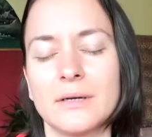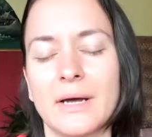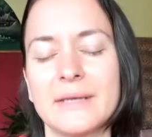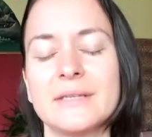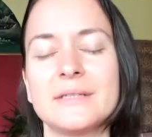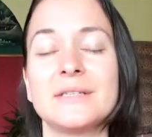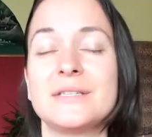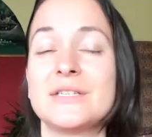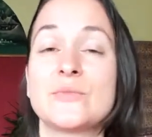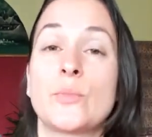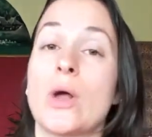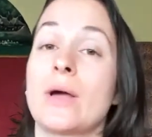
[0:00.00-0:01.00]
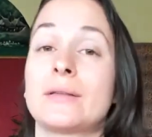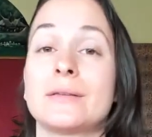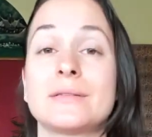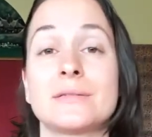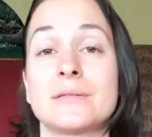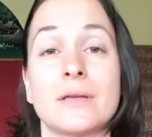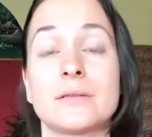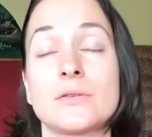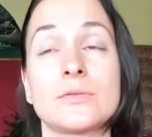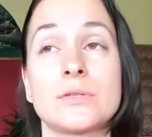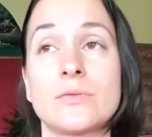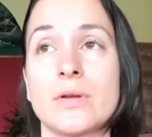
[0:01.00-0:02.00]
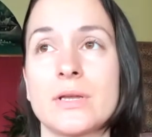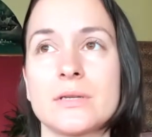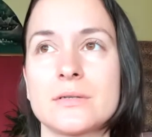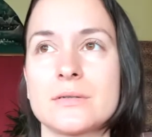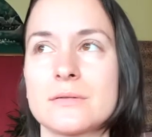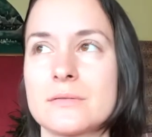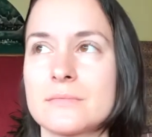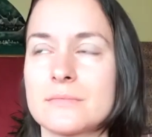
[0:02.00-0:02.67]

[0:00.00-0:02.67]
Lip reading: I needed this practice. That's so strange.